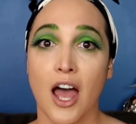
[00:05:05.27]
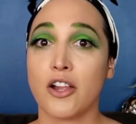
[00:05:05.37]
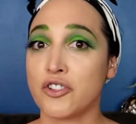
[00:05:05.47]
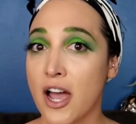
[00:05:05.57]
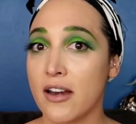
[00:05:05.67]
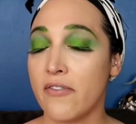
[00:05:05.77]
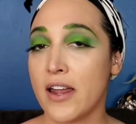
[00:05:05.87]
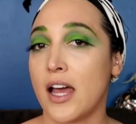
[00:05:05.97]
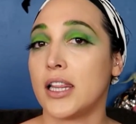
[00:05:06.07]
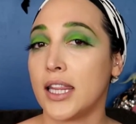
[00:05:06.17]
I'll try to
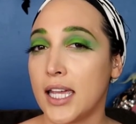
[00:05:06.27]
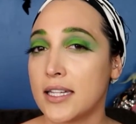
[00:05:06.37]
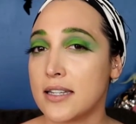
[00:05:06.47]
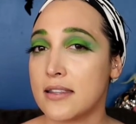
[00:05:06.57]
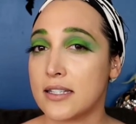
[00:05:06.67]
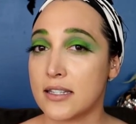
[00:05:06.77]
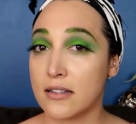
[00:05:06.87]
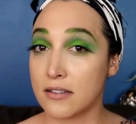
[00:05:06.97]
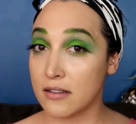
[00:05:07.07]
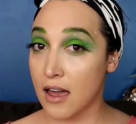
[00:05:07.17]
find a link to the
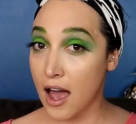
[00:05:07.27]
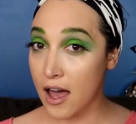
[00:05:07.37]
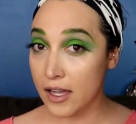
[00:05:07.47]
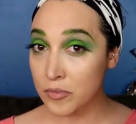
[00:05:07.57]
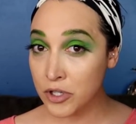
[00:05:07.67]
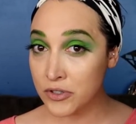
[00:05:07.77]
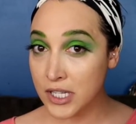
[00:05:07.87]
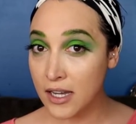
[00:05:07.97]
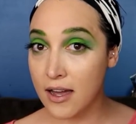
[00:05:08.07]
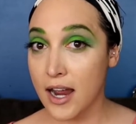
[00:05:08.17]
stencil that I'm
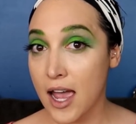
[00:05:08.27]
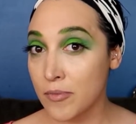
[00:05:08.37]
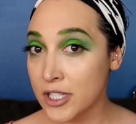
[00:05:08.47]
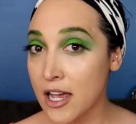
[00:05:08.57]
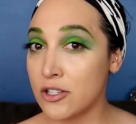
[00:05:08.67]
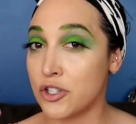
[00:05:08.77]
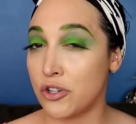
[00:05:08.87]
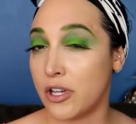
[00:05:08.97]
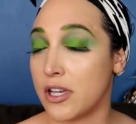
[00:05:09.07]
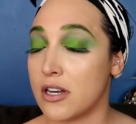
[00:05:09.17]
using on Amazon
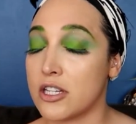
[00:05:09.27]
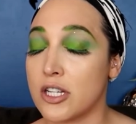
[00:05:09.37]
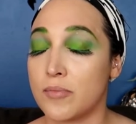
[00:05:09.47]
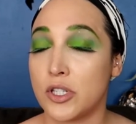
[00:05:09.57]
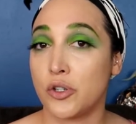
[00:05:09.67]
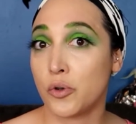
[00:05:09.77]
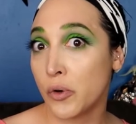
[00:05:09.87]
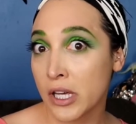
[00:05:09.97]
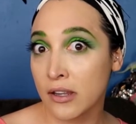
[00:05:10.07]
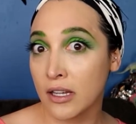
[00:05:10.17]
so you can get it shipped to you
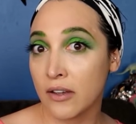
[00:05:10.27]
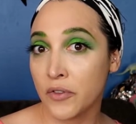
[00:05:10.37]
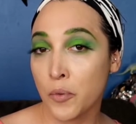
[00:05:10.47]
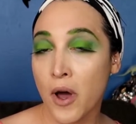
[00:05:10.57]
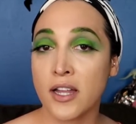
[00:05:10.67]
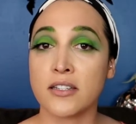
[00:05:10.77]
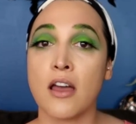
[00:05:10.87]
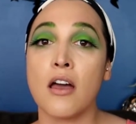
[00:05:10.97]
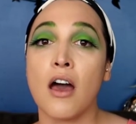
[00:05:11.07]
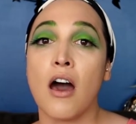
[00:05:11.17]
quickly if you want.
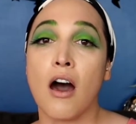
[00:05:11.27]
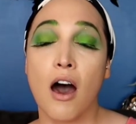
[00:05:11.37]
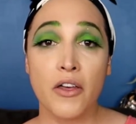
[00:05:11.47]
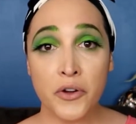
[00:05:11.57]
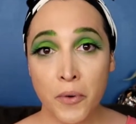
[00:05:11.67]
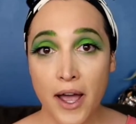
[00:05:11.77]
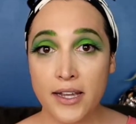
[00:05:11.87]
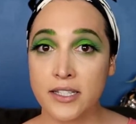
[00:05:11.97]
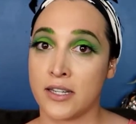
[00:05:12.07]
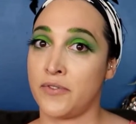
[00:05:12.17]

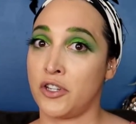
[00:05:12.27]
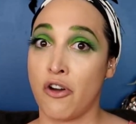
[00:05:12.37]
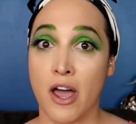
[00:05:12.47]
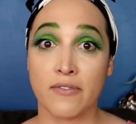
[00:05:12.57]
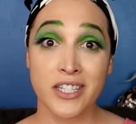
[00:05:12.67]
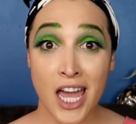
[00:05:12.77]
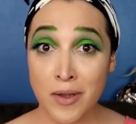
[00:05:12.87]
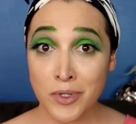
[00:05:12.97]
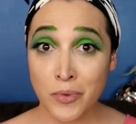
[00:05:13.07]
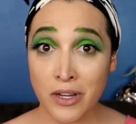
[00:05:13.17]
Otherwise, if you don't have
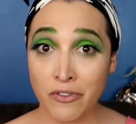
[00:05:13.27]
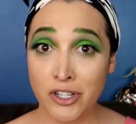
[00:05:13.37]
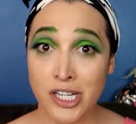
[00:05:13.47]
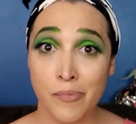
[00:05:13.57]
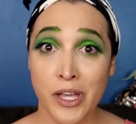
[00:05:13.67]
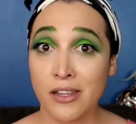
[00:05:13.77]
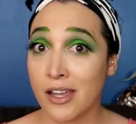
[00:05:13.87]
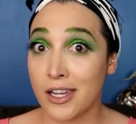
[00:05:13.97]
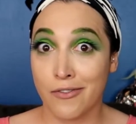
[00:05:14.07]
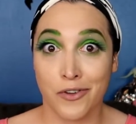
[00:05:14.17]
time to wait for shipping,
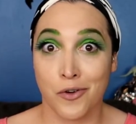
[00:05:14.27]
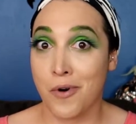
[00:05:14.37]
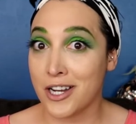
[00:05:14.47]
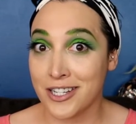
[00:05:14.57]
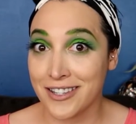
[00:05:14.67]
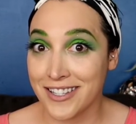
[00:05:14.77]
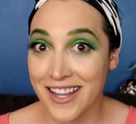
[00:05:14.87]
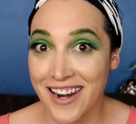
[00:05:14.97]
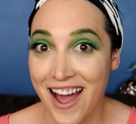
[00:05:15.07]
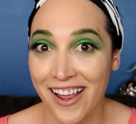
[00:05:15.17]
like if you're watching
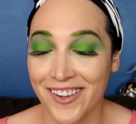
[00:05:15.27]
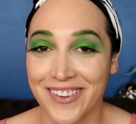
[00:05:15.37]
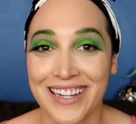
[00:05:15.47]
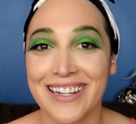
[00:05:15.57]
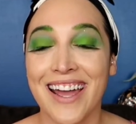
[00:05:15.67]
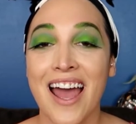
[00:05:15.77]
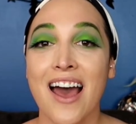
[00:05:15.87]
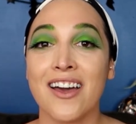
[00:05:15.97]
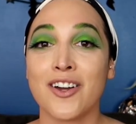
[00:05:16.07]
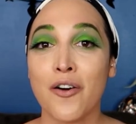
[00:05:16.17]
this on Halloween,
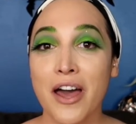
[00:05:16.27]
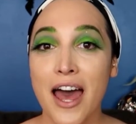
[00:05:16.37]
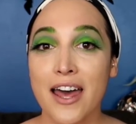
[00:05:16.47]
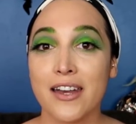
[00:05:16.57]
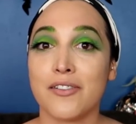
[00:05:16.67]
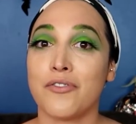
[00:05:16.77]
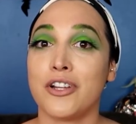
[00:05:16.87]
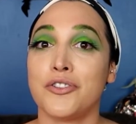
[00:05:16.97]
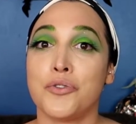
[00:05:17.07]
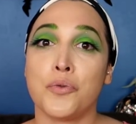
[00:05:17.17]
go ahead and
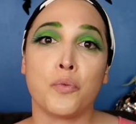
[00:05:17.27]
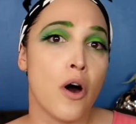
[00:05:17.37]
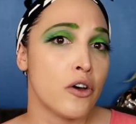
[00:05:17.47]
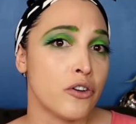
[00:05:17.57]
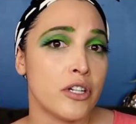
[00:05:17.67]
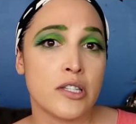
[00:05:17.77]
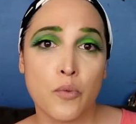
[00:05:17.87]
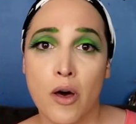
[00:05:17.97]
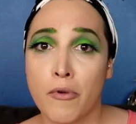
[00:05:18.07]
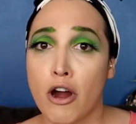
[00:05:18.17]
run to Walgreens,
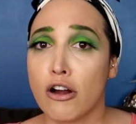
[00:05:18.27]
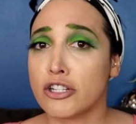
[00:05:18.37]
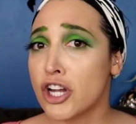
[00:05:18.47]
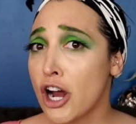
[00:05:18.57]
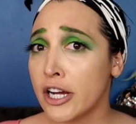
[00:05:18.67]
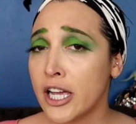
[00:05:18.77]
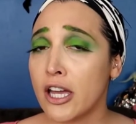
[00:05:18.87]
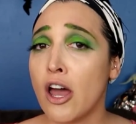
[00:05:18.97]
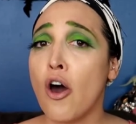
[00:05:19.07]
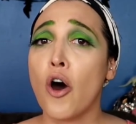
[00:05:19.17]
Walmart, or
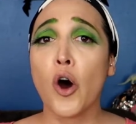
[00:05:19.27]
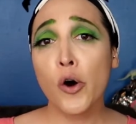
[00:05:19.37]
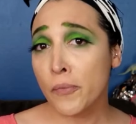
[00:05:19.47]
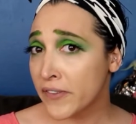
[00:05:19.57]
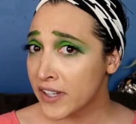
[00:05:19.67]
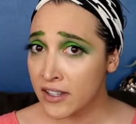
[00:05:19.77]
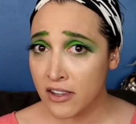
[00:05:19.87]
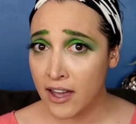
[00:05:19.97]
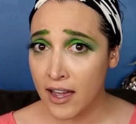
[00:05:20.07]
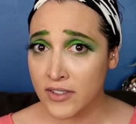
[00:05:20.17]
Target. Hopefully
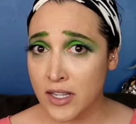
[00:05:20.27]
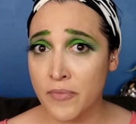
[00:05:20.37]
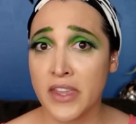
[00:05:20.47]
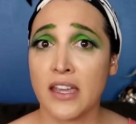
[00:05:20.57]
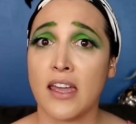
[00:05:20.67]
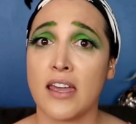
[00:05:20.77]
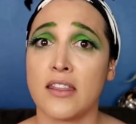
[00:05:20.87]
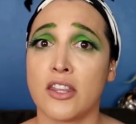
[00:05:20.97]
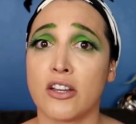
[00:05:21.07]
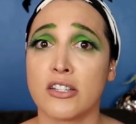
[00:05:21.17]
they'll have something
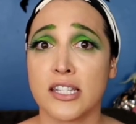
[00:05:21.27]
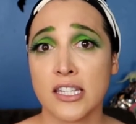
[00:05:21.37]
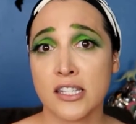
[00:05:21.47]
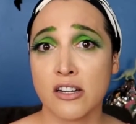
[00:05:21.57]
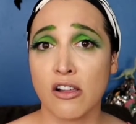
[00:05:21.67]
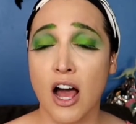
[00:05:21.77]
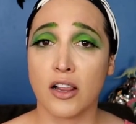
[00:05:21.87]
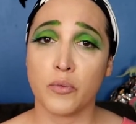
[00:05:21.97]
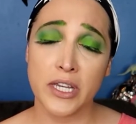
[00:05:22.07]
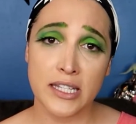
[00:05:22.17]
in their seasonal
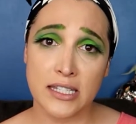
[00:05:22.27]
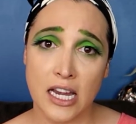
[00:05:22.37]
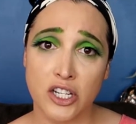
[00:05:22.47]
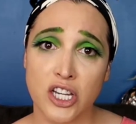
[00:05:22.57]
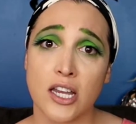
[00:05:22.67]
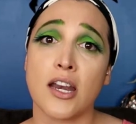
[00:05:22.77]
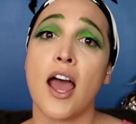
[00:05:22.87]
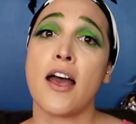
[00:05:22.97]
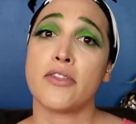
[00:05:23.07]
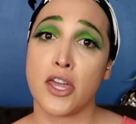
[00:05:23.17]
Halloween section
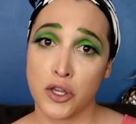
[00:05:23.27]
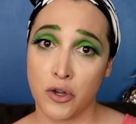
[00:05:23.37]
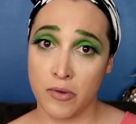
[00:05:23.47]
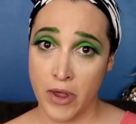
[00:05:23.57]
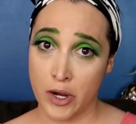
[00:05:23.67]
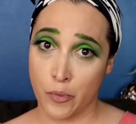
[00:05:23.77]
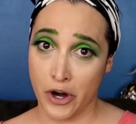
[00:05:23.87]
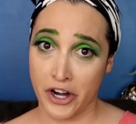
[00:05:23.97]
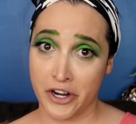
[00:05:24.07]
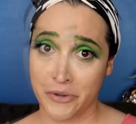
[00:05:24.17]
that you can make
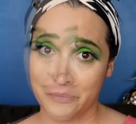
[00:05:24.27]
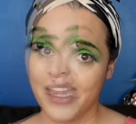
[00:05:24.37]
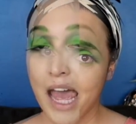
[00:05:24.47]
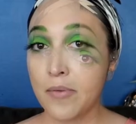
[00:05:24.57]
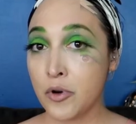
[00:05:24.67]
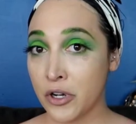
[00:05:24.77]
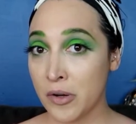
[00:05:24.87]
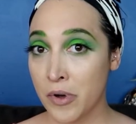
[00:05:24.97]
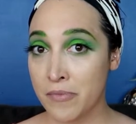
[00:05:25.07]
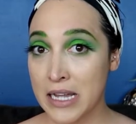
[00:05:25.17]
work. I'm going
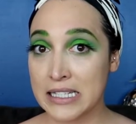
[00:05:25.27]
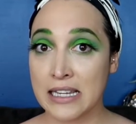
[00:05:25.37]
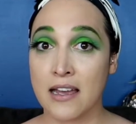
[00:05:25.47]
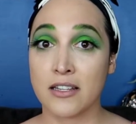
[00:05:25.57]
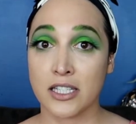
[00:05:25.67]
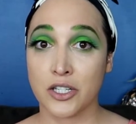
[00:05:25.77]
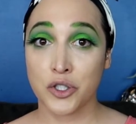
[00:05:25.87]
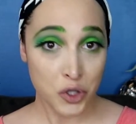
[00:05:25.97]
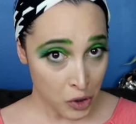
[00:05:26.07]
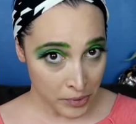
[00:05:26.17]
to put my scales
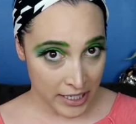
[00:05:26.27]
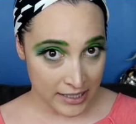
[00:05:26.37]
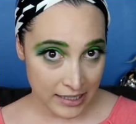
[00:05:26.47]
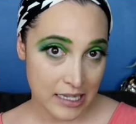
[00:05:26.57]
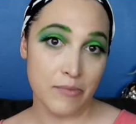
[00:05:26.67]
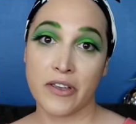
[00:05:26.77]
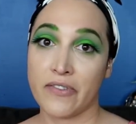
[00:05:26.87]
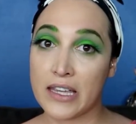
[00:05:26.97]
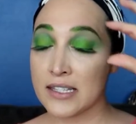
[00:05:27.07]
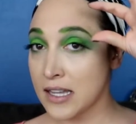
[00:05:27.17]
in two places on my
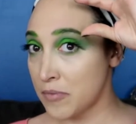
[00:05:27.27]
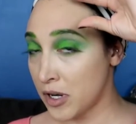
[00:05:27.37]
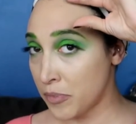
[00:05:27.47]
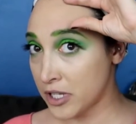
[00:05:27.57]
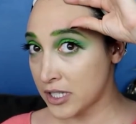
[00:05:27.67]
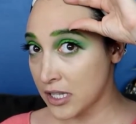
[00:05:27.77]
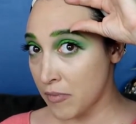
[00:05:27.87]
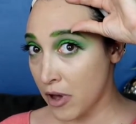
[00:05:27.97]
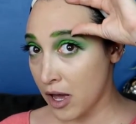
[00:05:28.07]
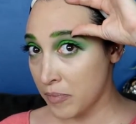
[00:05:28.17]
face. I'm gonna put
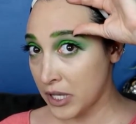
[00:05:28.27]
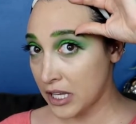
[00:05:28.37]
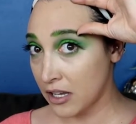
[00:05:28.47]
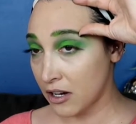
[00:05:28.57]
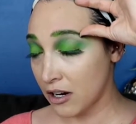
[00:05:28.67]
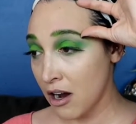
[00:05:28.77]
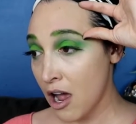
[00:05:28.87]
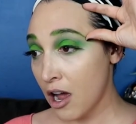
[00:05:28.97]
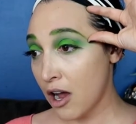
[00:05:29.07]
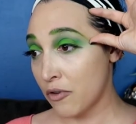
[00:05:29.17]
some up here
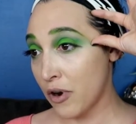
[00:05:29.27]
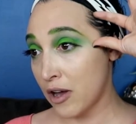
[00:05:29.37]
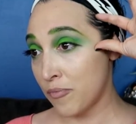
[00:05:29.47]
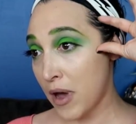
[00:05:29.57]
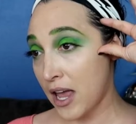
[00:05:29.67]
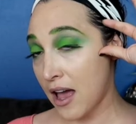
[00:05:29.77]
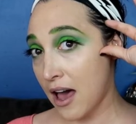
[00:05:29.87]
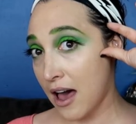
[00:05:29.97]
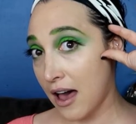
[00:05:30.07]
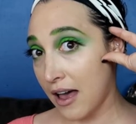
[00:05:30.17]
around my
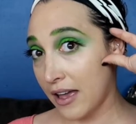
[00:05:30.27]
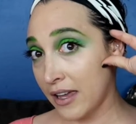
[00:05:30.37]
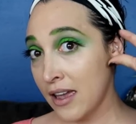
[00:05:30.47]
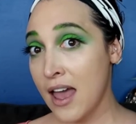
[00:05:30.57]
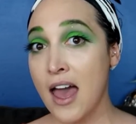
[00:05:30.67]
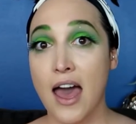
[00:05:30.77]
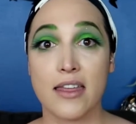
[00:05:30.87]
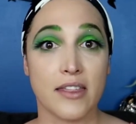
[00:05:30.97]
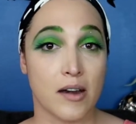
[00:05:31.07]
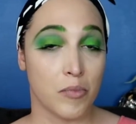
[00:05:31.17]
eye,
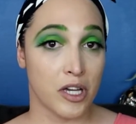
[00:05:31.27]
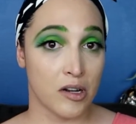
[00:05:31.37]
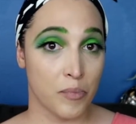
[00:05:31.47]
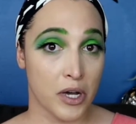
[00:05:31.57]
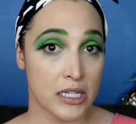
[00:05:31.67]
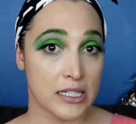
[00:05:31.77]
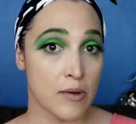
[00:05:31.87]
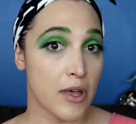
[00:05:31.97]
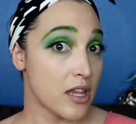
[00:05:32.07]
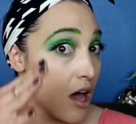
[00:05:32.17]
and then I'm gonna put
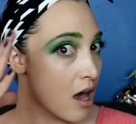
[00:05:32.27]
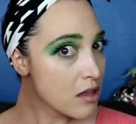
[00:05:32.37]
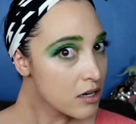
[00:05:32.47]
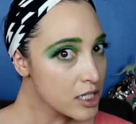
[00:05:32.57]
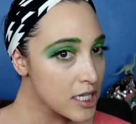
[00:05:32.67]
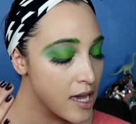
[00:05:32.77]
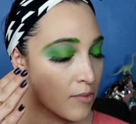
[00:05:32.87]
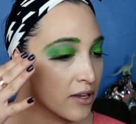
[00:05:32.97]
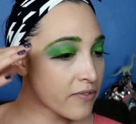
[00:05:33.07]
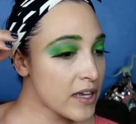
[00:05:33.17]
some on the other side
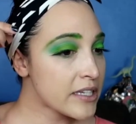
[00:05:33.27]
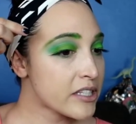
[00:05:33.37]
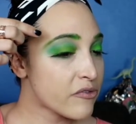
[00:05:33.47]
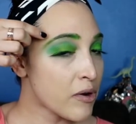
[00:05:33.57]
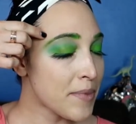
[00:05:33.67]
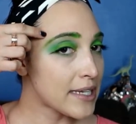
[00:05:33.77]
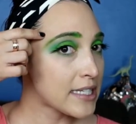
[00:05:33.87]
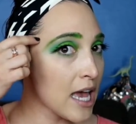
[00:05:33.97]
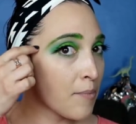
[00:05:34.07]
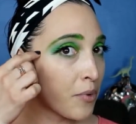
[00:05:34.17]
of my face from my
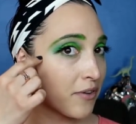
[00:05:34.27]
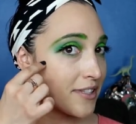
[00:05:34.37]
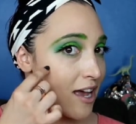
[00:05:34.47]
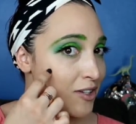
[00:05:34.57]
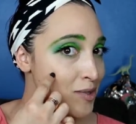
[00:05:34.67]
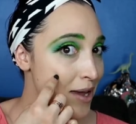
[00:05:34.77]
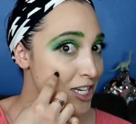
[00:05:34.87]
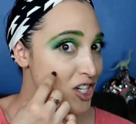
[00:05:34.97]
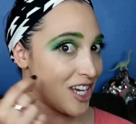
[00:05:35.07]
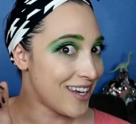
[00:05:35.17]
temple down to my
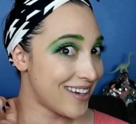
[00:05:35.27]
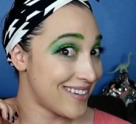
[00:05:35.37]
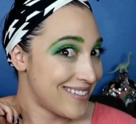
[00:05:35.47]
cheek.